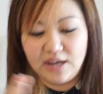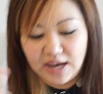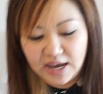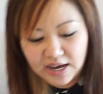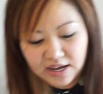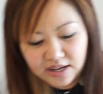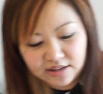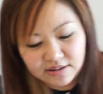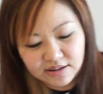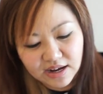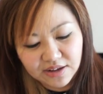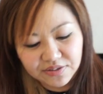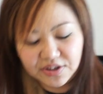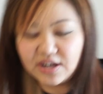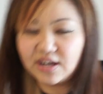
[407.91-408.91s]
and
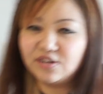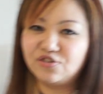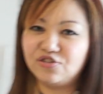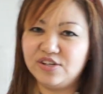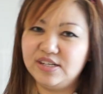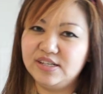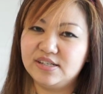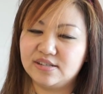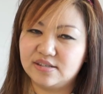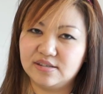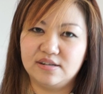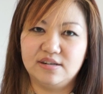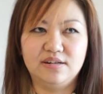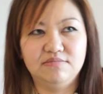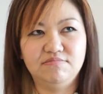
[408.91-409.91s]
other countries
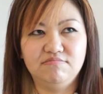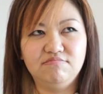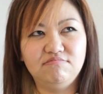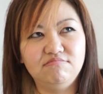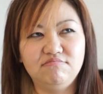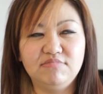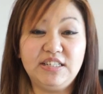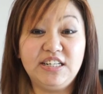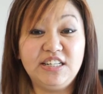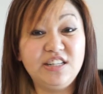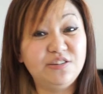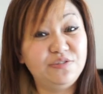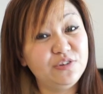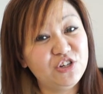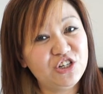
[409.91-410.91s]
in the
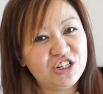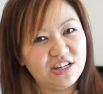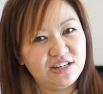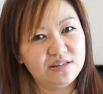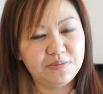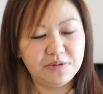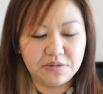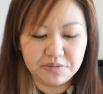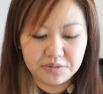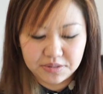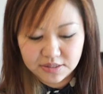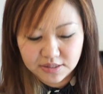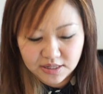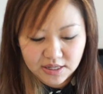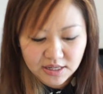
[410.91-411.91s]
near future, I
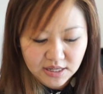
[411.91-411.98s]
suppose.